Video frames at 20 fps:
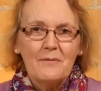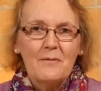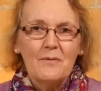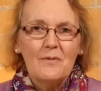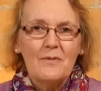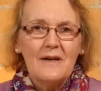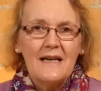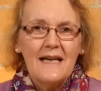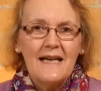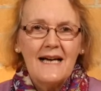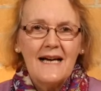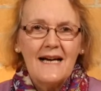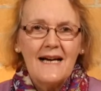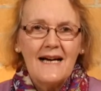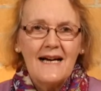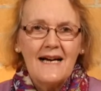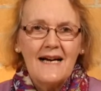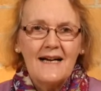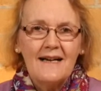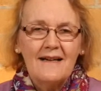We
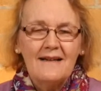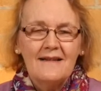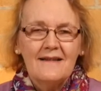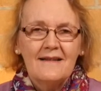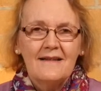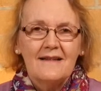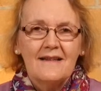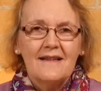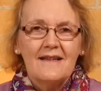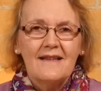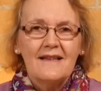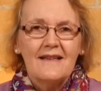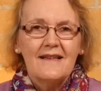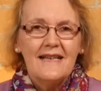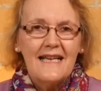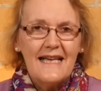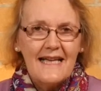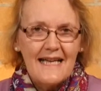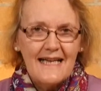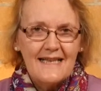are
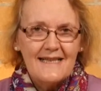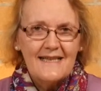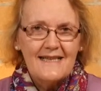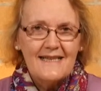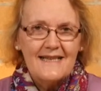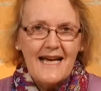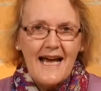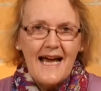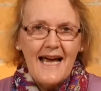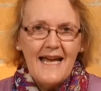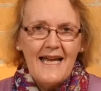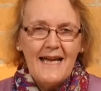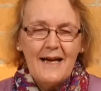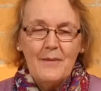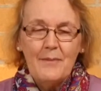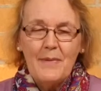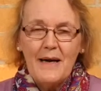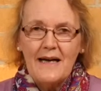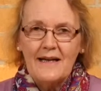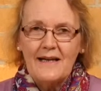thinking today
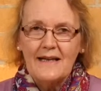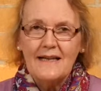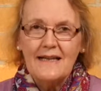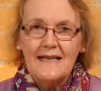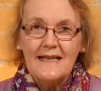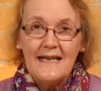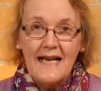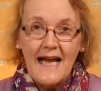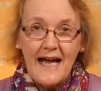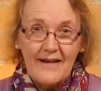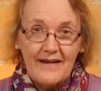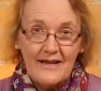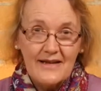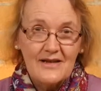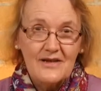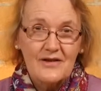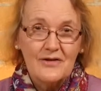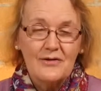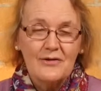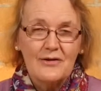about another
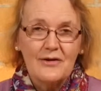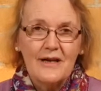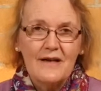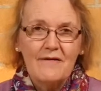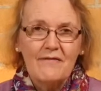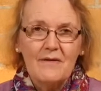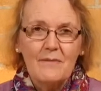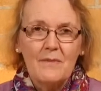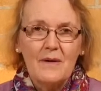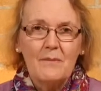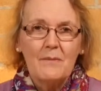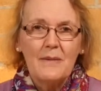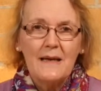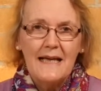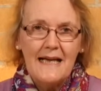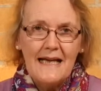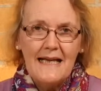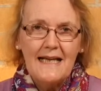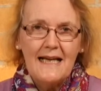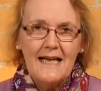story from the
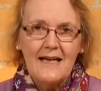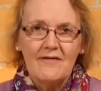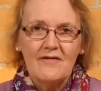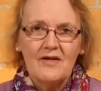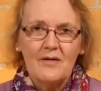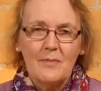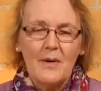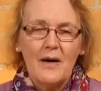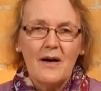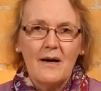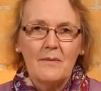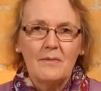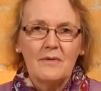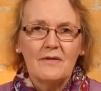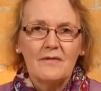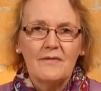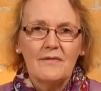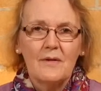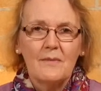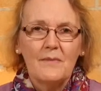beginning of the
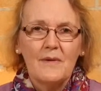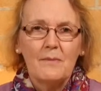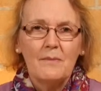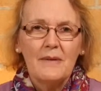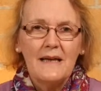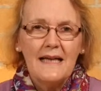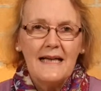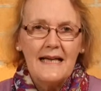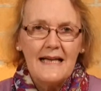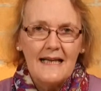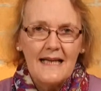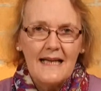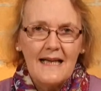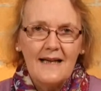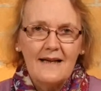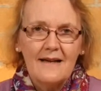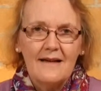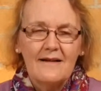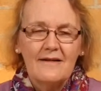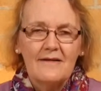Bible, from the
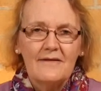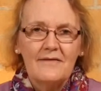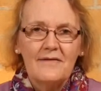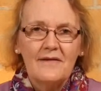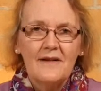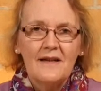beginning of